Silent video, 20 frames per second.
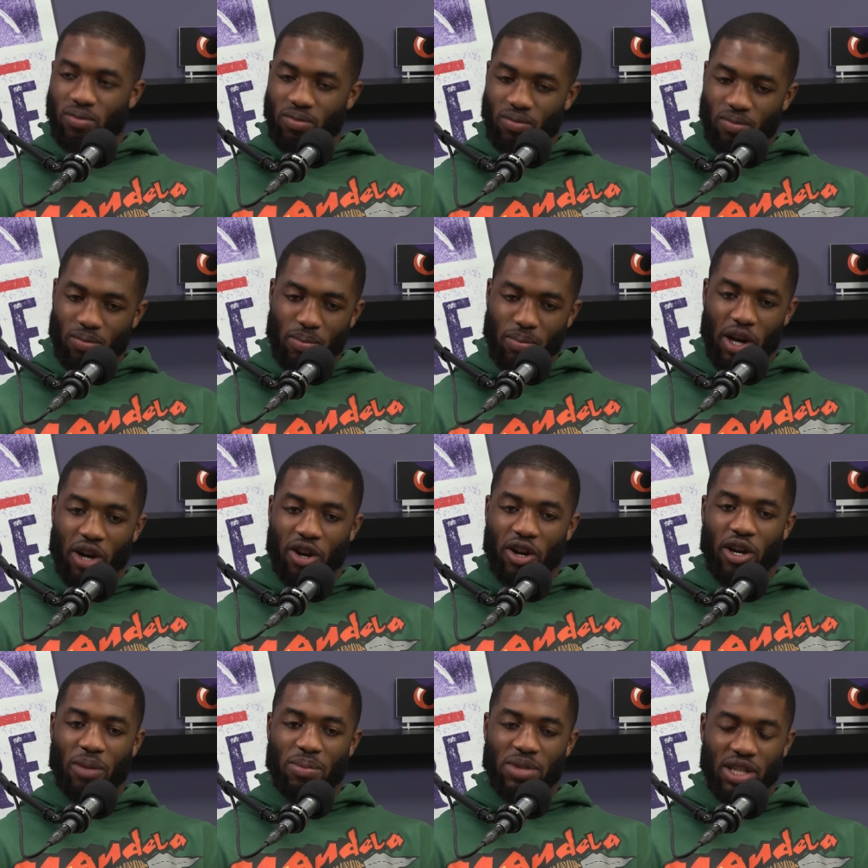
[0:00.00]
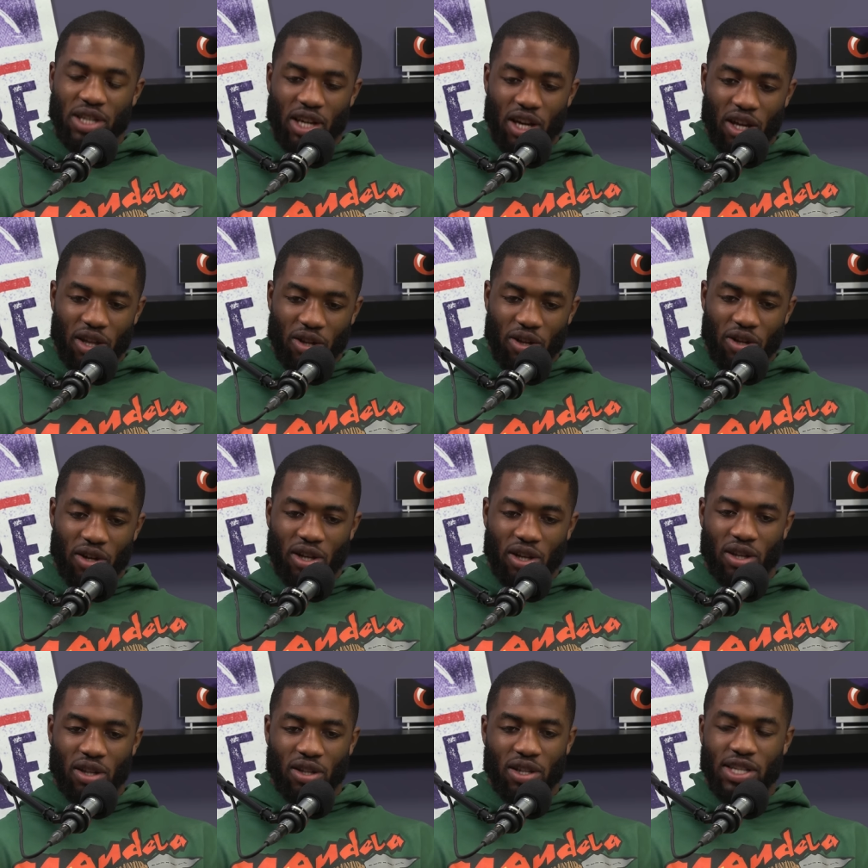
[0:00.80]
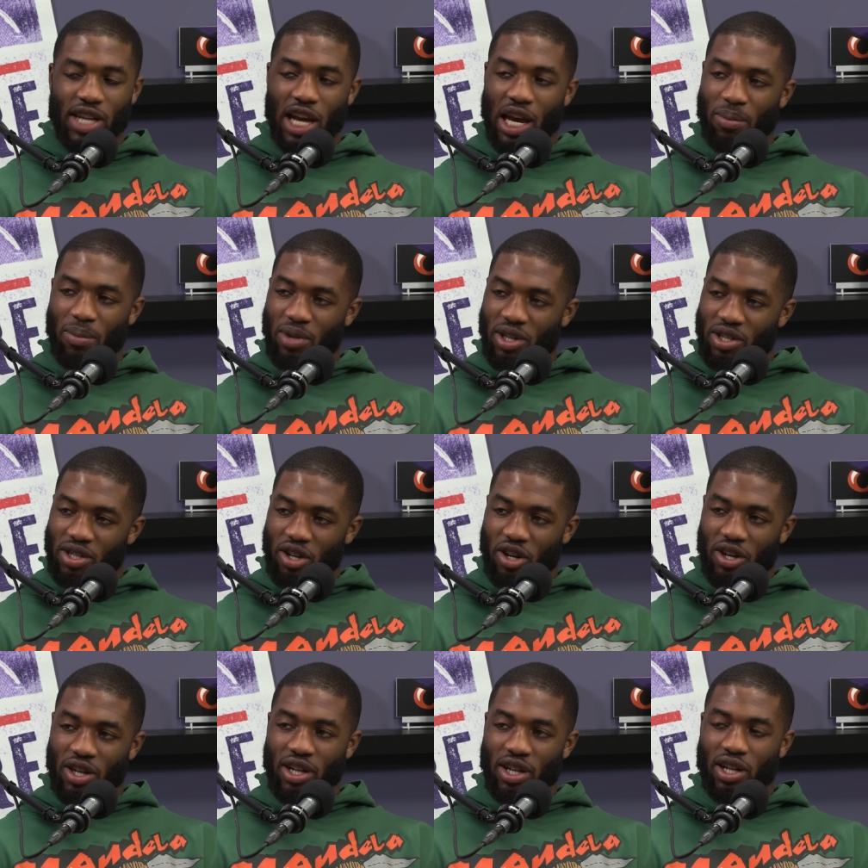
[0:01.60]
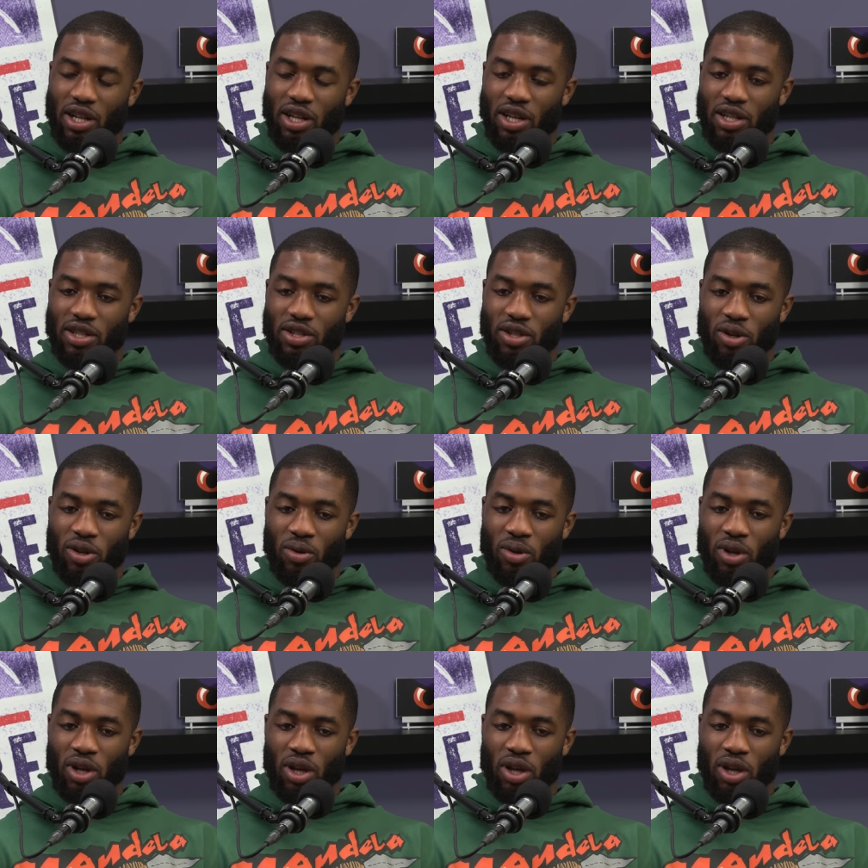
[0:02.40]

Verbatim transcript: marry up together, and the timing starting to click. So,